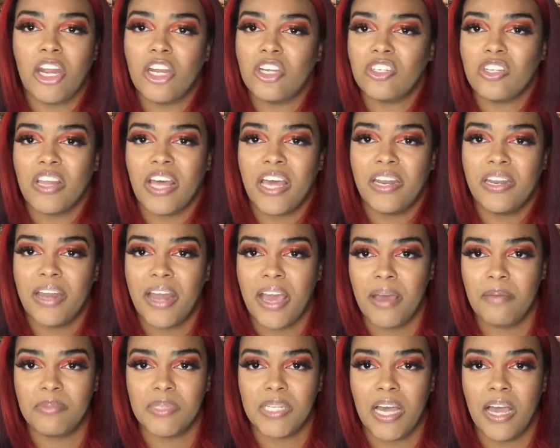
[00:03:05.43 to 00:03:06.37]
of that nap
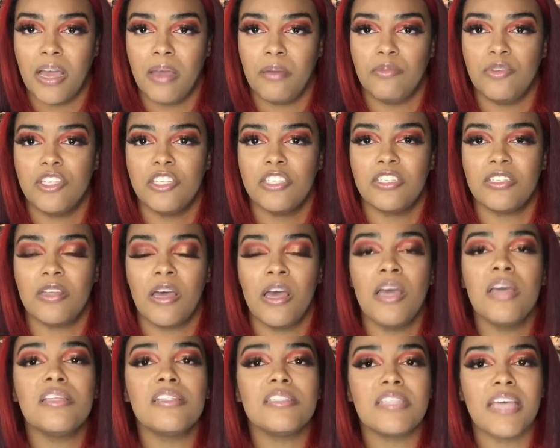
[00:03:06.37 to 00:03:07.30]
time. Just
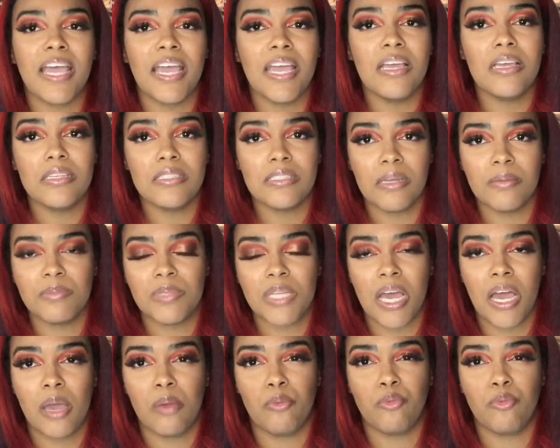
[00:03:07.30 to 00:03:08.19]
take some time for